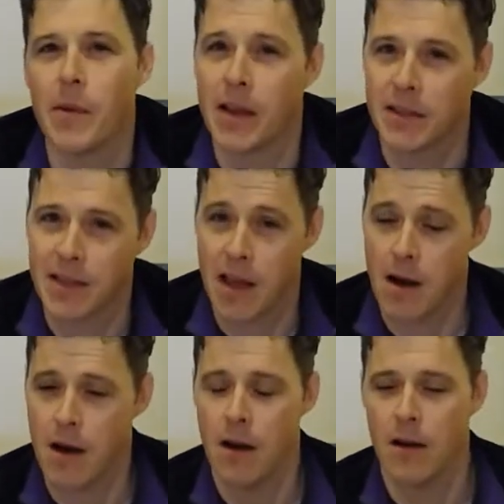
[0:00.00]
because they
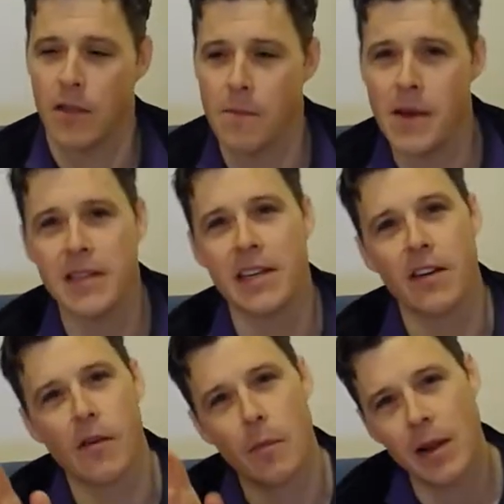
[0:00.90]
are the meeting
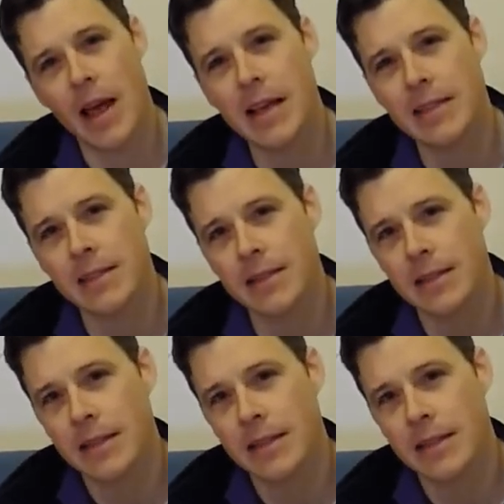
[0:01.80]
of a place,